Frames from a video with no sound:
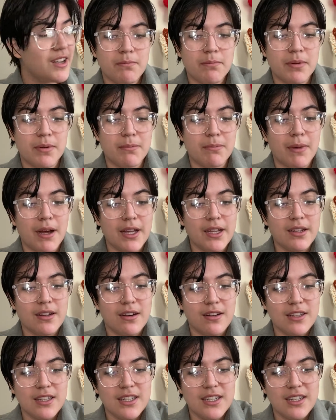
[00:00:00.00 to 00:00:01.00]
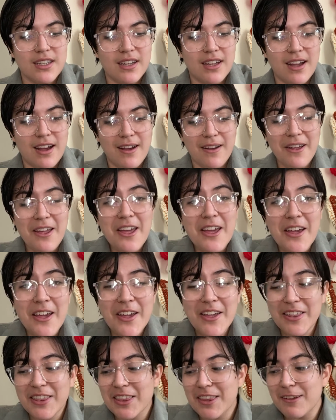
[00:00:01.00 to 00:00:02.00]
but my golly,
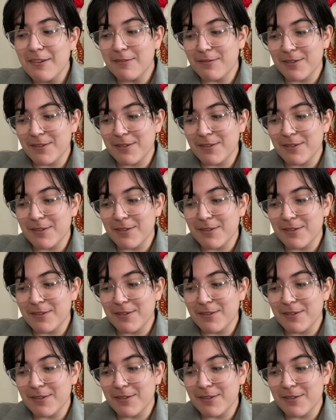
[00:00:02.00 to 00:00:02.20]
the